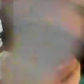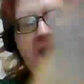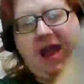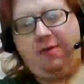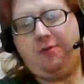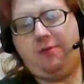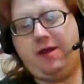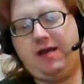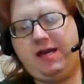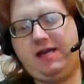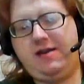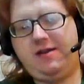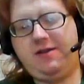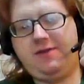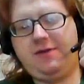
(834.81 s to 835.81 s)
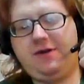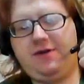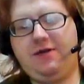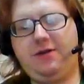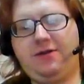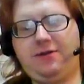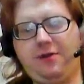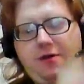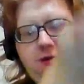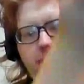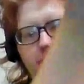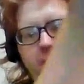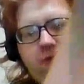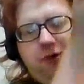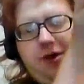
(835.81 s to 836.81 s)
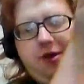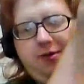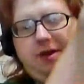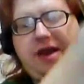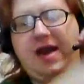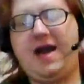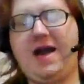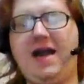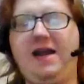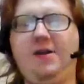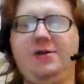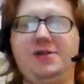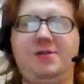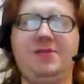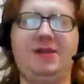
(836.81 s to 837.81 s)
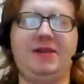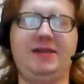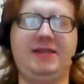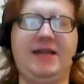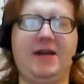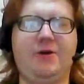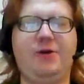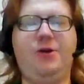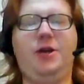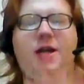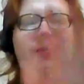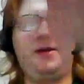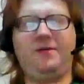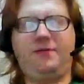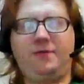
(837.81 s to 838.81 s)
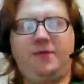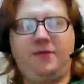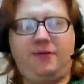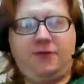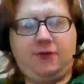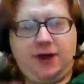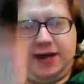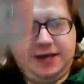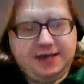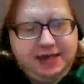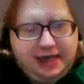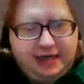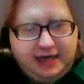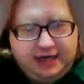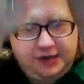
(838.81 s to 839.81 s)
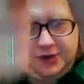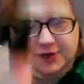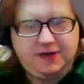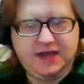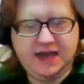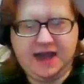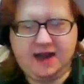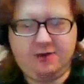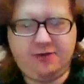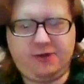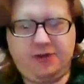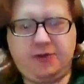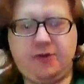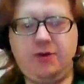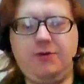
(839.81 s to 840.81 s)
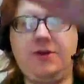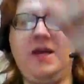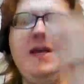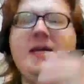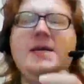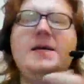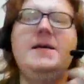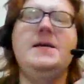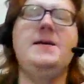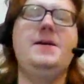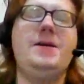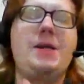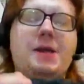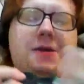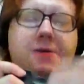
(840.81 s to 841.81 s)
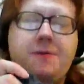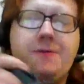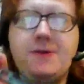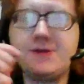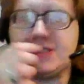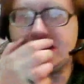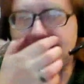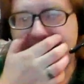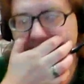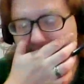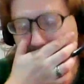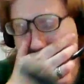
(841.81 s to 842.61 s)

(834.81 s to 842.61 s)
and run it into the front of their throat, or into an eye or something like that, or you come in from the front and do the eye or the throat. There's a lot of different